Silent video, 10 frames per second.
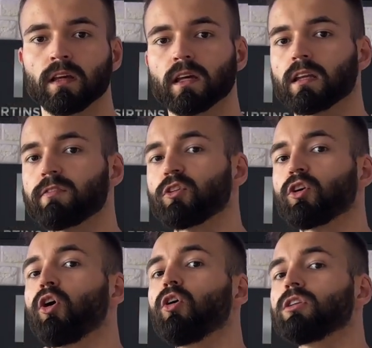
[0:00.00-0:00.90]
And if you
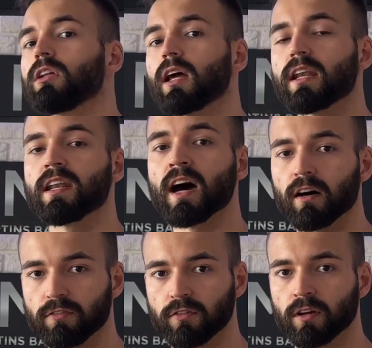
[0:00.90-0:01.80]
hold it
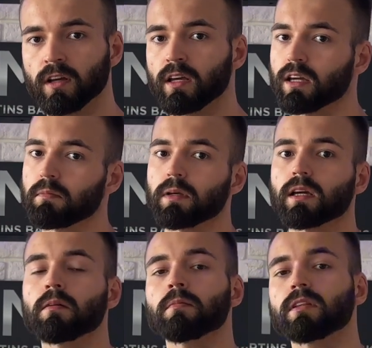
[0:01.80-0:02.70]
enough, it can
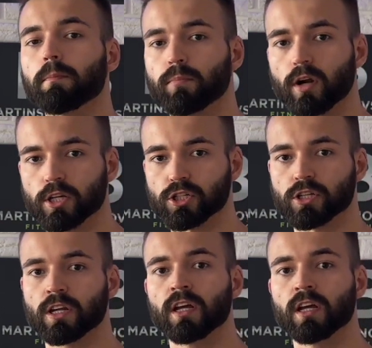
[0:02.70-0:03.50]
become depression.